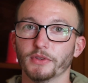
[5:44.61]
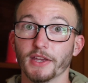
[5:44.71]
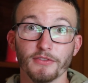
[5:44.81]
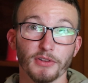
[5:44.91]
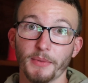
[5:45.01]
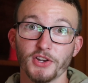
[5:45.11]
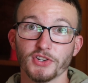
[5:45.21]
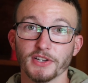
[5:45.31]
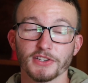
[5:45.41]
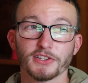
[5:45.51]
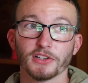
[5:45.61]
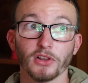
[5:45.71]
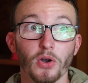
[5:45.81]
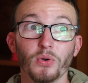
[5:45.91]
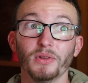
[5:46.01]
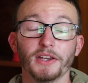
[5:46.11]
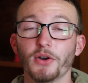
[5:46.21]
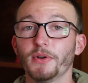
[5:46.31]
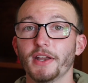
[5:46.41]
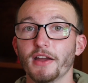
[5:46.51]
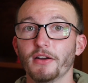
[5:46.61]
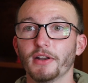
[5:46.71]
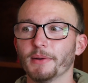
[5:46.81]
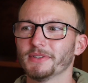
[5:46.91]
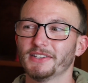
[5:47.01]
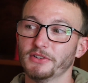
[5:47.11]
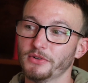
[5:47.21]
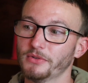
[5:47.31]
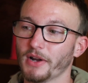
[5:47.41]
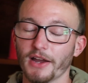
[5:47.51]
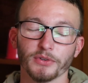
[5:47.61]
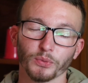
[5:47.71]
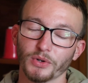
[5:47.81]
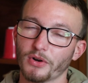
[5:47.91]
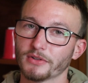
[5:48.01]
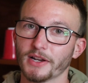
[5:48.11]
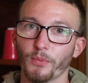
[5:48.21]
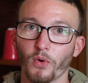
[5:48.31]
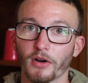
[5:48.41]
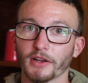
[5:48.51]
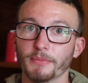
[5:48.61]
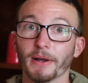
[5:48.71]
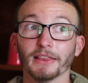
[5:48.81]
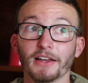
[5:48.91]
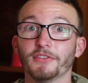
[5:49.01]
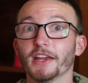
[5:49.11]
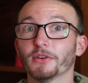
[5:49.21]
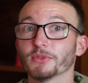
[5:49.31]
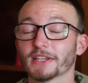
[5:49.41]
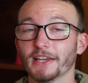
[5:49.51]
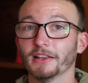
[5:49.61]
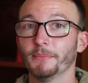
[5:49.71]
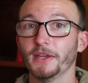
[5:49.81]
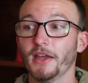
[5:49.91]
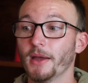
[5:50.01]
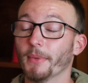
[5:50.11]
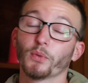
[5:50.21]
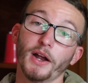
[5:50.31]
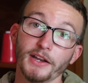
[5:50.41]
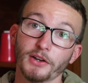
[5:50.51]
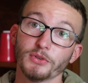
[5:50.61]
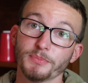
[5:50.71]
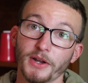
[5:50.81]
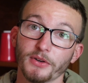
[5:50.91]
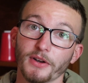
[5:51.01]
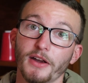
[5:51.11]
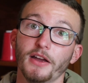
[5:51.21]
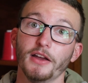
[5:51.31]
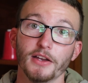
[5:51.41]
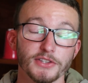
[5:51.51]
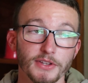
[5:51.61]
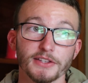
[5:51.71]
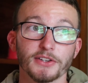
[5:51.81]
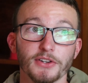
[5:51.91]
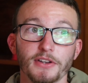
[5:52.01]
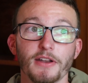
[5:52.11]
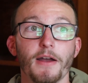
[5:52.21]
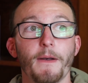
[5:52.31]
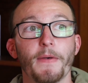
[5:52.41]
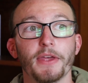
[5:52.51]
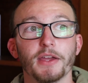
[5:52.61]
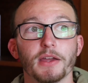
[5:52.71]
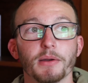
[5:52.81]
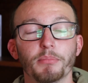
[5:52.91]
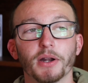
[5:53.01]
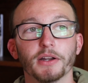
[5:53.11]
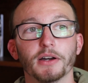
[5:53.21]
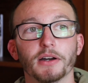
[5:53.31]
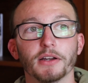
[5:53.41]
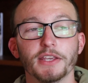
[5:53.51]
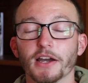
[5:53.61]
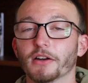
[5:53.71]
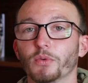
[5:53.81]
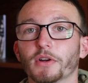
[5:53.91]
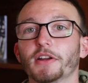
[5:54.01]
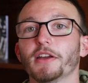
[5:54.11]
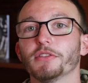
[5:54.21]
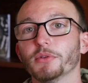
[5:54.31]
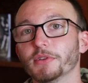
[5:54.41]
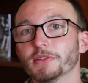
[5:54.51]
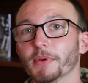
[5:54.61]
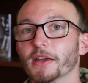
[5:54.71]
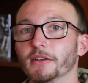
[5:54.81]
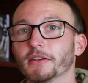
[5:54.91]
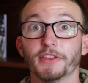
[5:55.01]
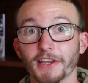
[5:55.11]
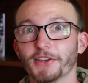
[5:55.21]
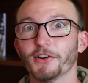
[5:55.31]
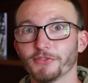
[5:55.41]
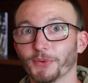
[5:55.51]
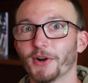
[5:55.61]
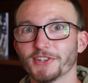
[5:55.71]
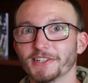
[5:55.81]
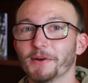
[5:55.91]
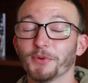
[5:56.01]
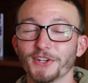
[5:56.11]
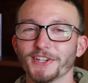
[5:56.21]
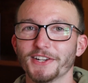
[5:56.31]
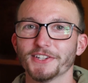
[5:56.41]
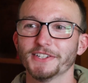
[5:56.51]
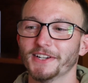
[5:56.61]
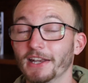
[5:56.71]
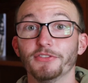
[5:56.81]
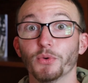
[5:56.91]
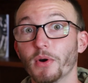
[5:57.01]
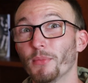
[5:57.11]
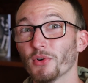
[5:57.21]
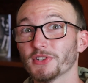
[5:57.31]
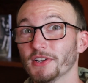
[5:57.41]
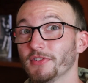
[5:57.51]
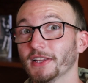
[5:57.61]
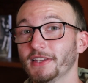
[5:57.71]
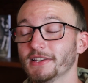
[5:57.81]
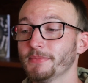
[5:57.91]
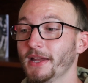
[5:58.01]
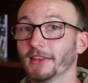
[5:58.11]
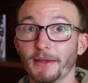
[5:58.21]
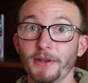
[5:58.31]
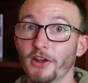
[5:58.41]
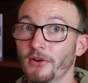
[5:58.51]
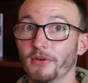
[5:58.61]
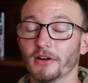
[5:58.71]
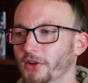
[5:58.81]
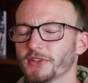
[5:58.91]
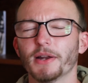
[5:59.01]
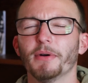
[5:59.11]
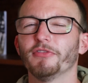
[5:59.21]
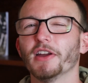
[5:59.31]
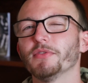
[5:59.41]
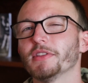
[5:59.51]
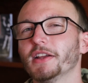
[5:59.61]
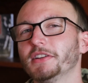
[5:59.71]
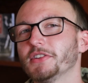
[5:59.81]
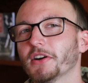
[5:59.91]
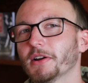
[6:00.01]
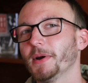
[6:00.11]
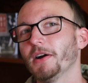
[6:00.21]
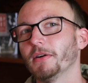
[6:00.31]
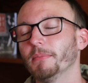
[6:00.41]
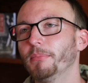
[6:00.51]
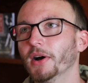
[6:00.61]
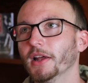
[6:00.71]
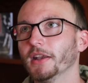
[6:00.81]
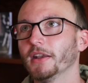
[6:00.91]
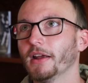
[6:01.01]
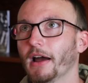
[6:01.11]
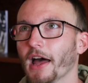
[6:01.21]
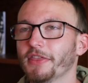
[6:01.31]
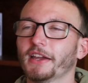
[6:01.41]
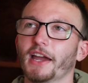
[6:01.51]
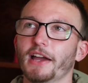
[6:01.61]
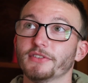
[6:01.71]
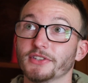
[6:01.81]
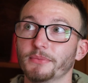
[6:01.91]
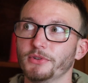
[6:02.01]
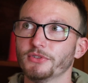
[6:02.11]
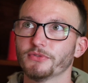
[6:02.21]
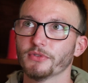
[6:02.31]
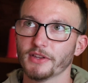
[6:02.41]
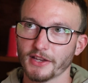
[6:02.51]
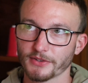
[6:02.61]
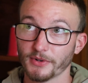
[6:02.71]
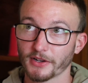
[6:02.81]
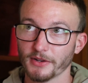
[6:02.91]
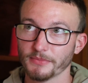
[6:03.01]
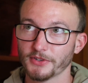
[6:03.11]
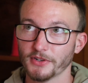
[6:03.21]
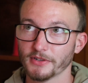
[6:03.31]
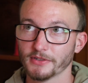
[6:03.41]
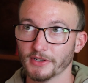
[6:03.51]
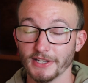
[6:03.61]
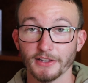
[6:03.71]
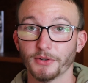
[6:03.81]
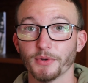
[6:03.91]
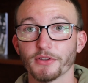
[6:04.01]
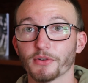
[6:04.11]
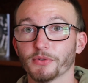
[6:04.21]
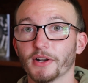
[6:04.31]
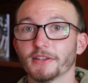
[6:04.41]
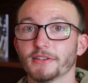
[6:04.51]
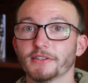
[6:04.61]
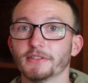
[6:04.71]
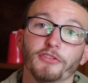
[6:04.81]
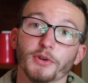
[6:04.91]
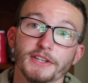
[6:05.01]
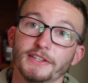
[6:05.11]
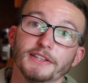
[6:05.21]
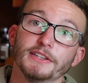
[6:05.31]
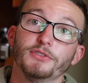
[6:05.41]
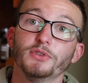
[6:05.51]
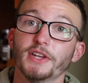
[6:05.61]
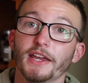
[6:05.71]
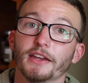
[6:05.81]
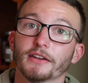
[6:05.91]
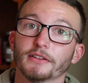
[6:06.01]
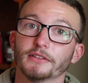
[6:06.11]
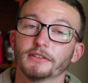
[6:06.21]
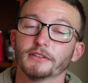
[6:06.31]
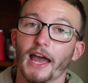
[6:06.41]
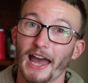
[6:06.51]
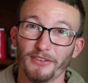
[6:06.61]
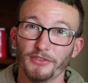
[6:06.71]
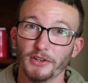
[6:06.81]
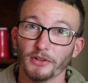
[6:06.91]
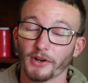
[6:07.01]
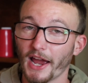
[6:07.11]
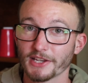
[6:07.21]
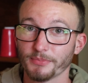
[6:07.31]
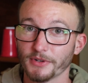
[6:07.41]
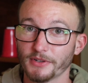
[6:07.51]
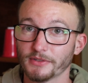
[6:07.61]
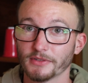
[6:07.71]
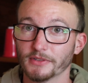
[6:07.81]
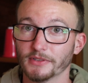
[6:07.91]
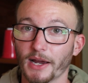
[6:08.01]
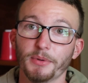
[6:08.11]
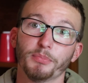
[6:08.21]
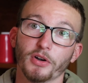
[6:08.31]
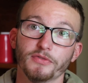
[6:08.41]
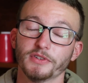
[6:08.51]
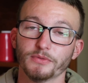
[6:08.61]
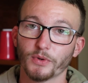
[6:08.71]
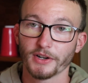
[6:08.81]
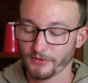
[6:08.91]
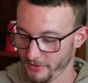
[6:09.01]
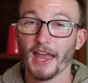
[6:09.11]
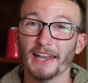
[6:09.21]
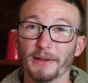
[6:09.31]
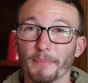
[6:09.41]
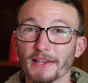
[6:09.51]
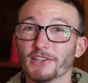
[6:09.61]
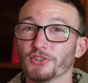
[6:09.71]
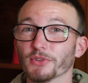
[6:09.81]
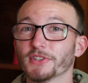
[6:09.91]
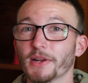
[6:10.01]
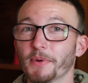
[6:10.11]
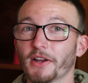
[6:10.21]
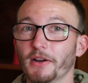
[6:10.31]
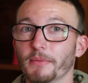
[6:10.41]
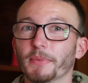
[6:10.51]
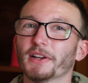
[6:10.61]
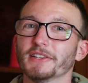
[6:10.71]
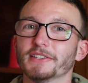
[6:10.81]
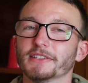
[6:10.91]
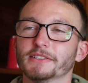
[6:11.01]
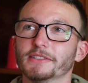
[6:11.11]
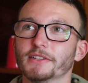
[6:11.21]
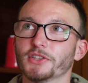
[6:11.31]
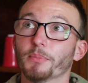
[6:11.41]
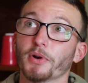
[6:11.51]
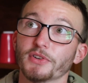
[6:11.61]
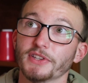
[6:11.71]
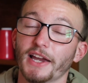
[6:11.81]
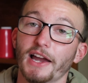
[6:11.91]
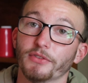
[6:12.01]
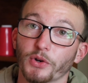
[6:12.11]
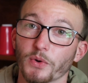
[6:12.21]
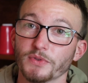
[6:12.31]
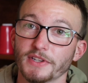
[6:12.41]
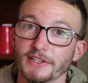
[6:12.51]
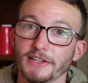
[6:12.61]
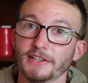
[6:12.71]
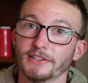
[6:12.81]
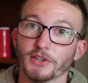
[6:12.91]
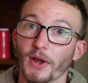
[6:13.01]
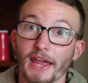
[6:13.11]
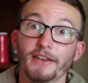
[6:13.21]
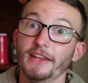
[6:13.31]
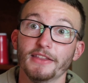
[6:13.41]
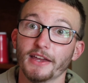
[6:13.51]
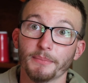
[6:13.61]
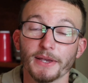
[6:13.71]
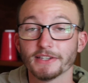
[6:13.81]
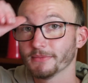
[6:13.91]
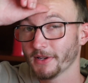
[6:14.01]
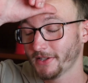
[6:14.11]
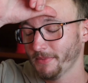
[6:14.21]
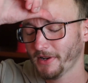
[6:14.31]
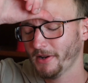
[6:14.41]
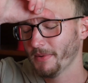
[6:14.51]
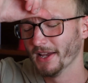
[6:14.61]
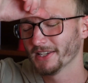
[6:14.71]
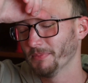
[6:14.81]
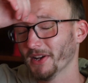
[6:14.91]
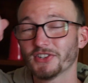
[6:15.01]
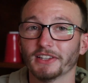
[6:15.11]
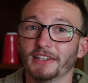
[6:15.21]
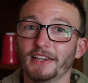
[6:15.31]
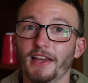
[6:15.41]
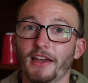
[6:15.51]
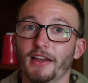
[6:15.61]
the inflammation is slowly going down. I'm still having a real hard time walking. My left ankle's killing me. My right ankle's better, so that's good. But yeah, we're gonna get through this, man. Thank y'all for watching, I appreciate you. And if you want more stuff like this, man, let me know. You know, it's not my favorite thing to about, but I think I have some useful things when it comes to dealing with arthritis. For instance, if you take Advil or aspirin, ibuprofen, whatever, and it messes your stomach up, because so personally, I have Crohn's disease, so anything messes my stomach up, especially